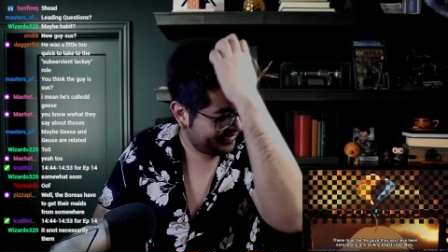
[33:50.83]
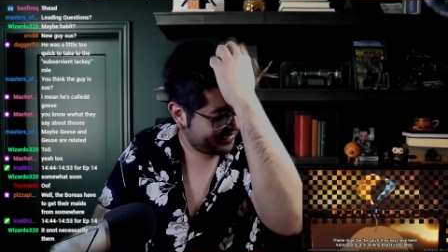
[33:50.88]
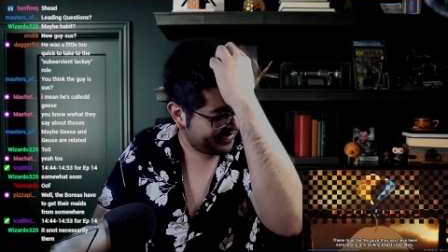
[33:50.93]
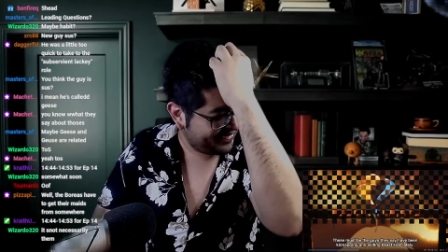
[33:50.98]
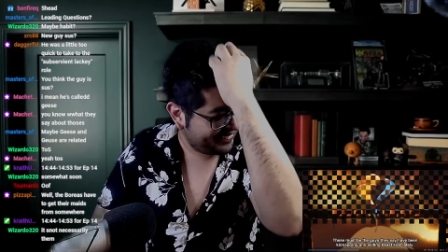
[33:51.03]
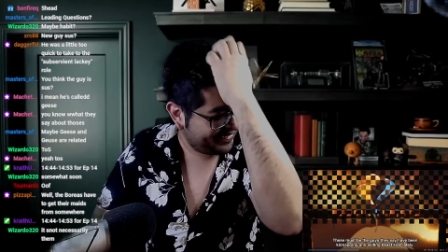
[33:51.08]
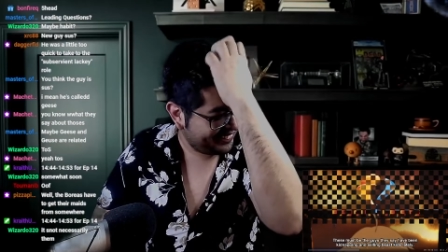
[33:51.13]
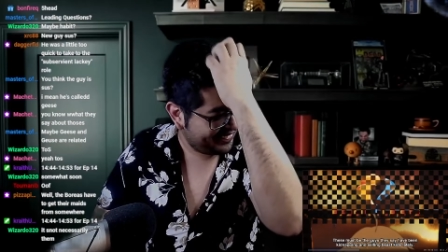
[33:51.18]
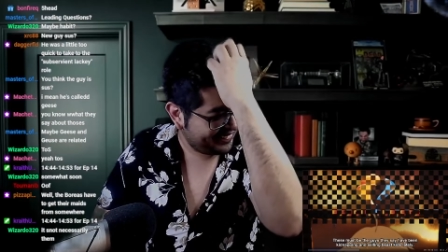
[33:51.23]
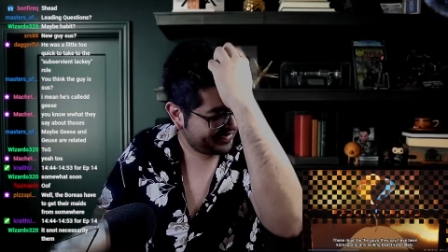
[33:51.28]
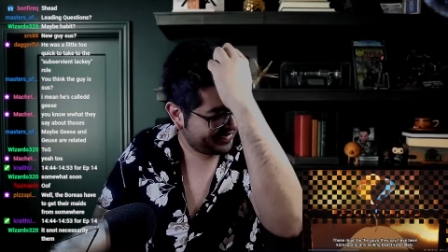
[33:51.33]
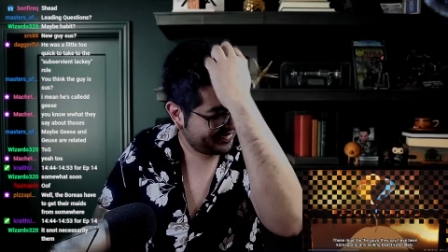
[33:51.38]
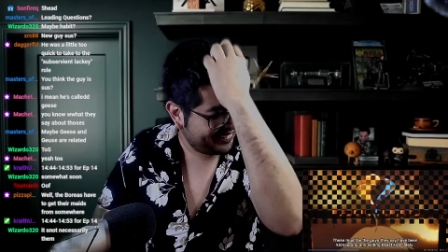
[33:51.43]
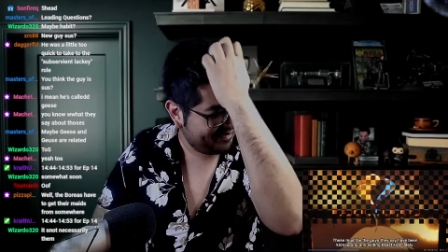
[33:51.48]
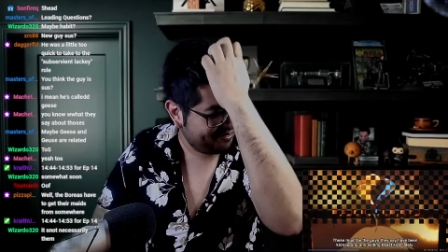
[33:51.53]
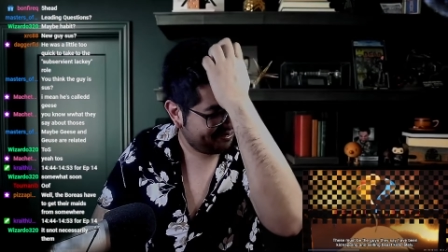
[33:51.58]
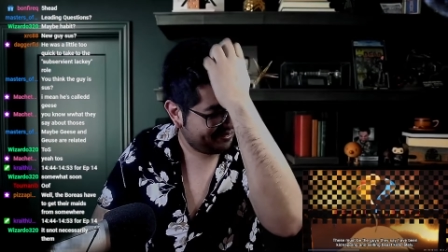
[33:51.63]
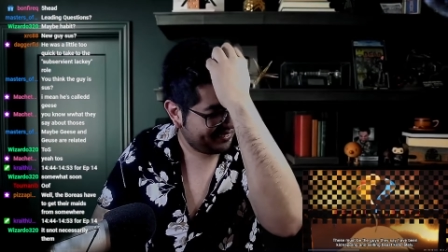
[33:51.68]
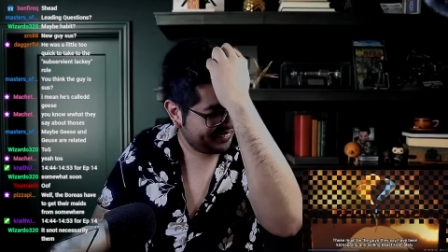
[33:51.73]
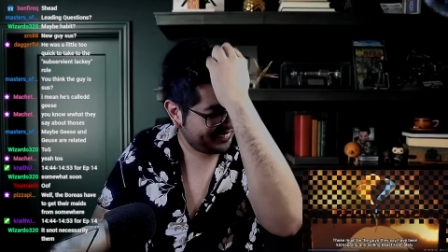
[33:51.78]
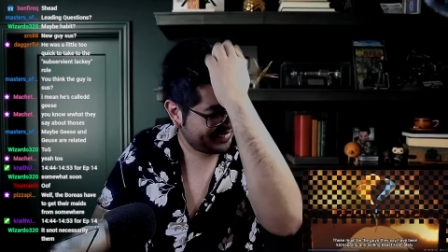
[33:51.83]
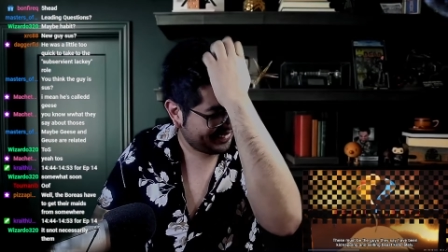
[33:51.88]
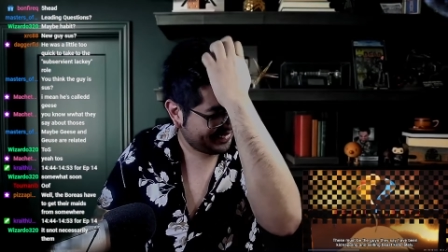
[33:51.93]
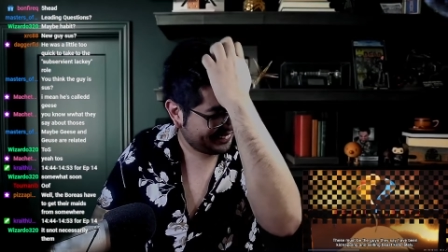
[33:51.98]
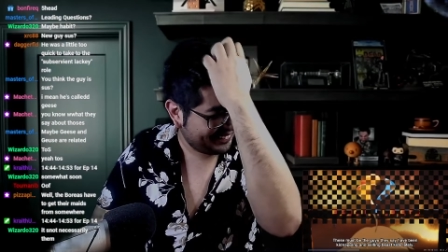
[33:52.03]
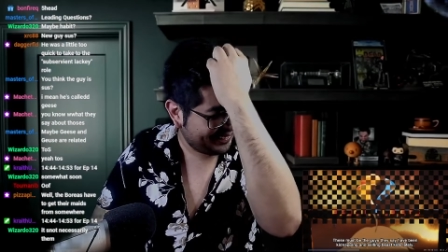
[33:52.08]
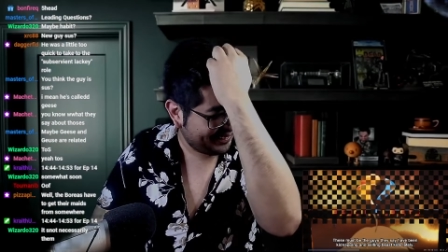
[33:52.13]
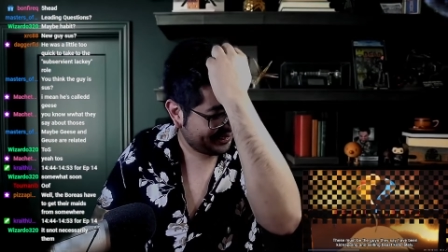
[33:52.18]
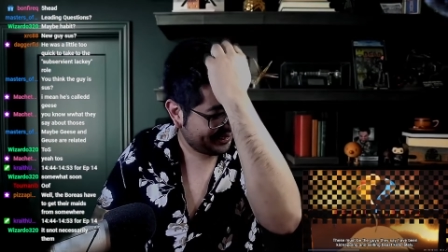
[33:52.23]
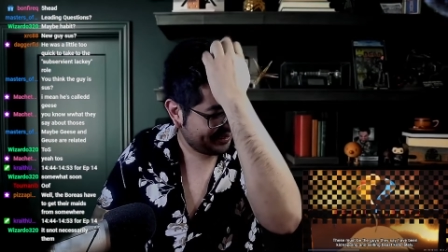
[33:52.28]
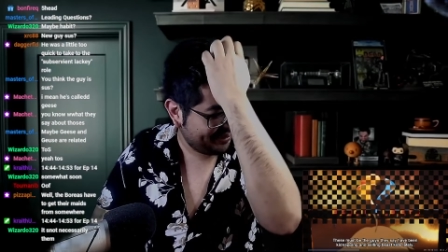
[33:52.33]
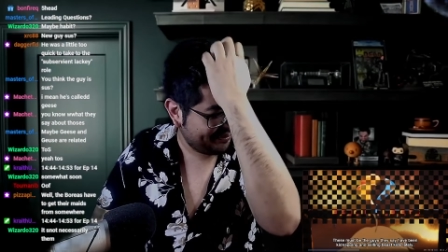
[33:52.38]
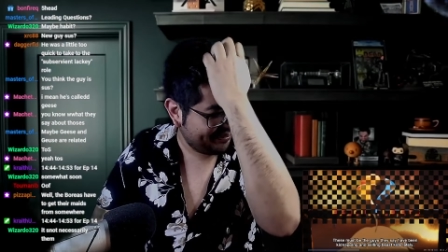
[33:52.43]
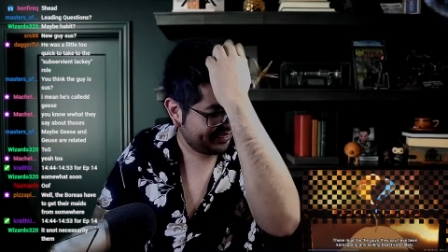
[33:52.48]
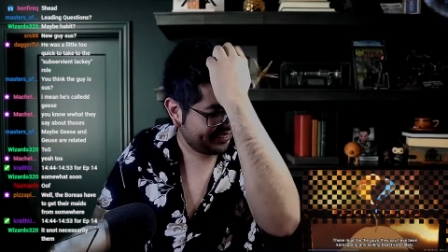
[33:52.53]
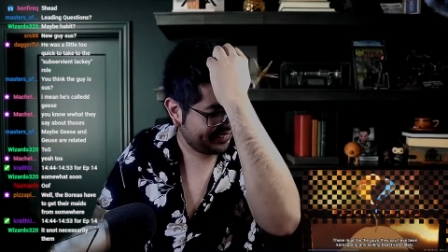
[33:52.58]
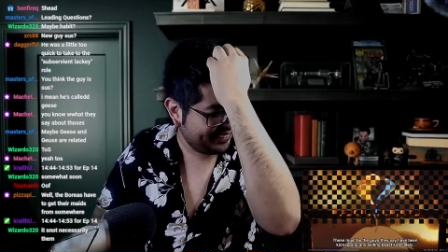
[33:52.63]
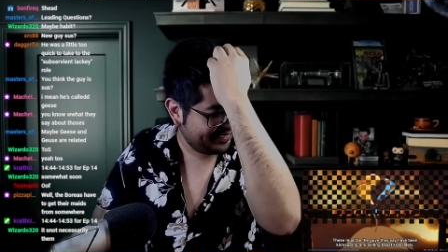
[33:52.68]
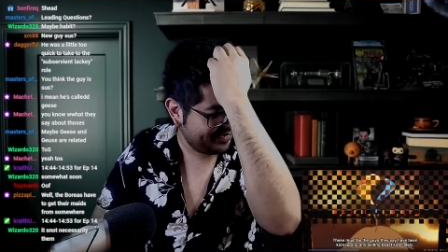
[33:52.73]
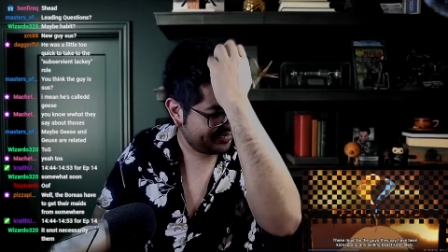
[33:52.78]
I'm fucking done,
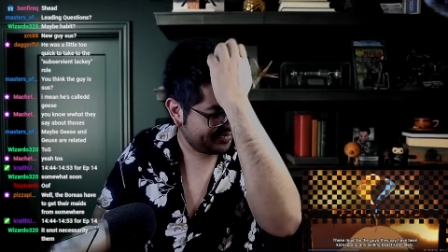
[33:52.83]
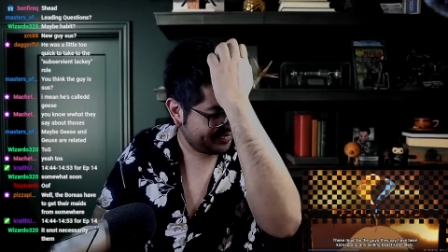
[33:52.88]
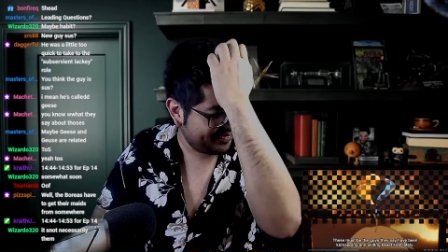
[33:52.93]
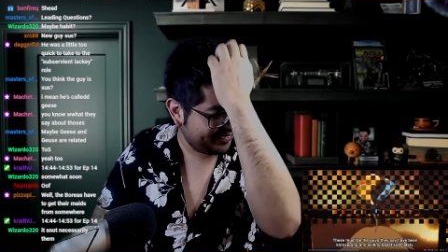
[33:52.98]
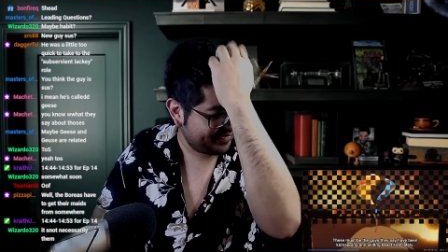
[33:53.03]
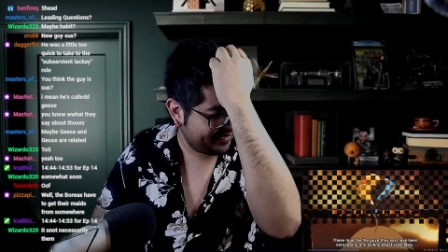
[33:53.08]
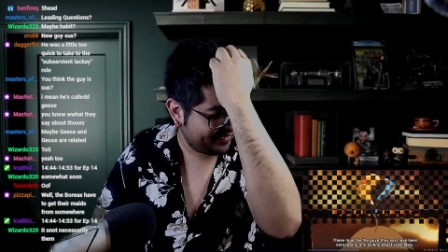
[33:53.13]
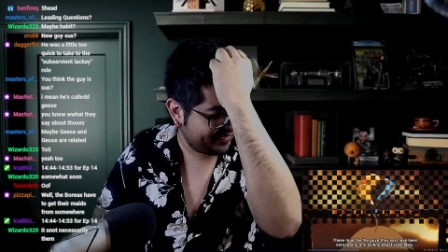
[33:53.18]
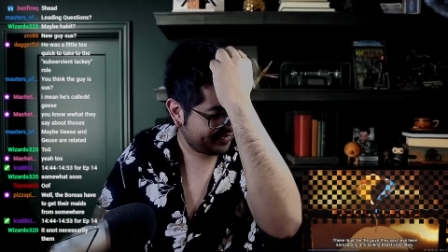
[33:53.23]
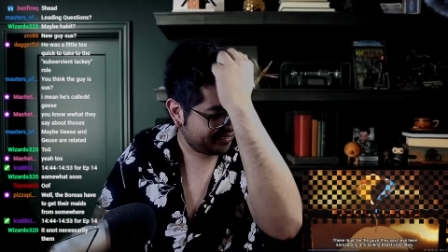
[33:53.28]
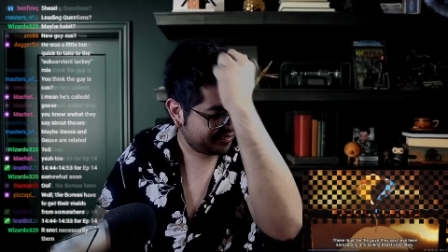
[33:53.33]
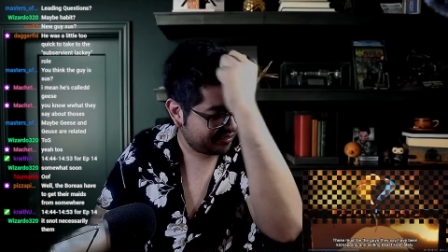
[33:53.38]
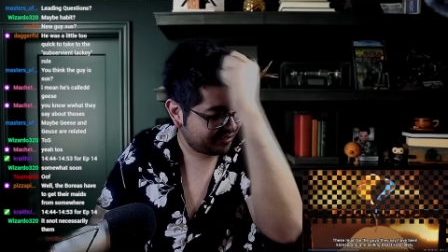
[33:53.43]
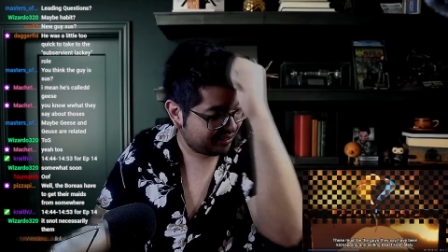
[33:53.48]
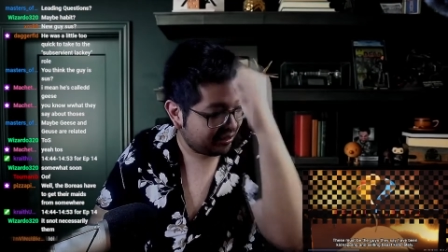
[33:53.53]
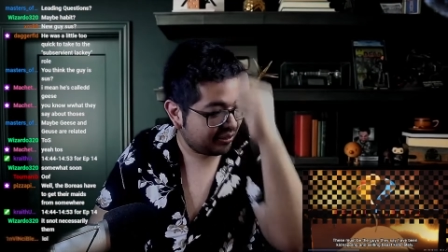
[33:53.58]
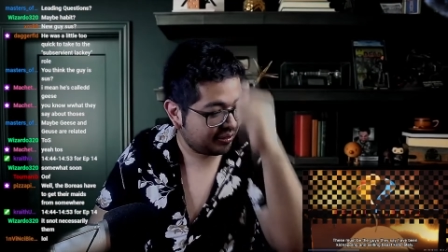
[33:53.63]
man. That's hilarious.